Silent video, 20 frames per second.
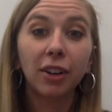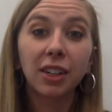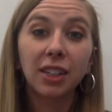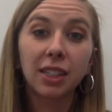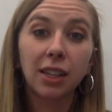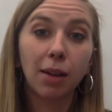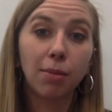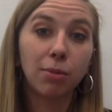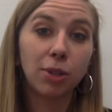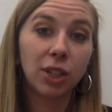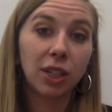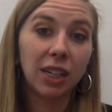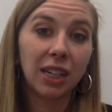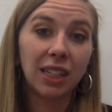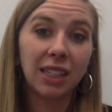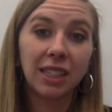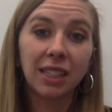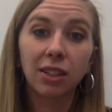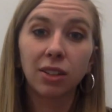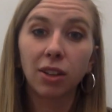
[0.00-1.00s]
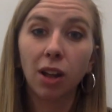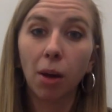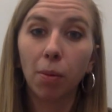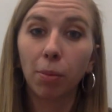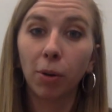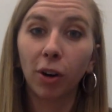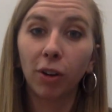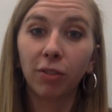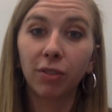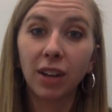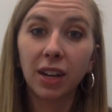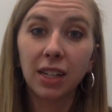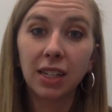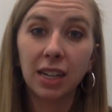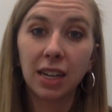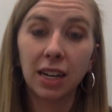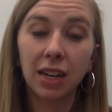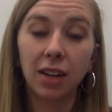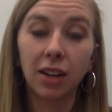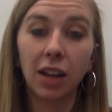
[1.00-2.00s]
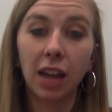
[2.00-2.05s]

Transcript: assumption. It's still not perfect, and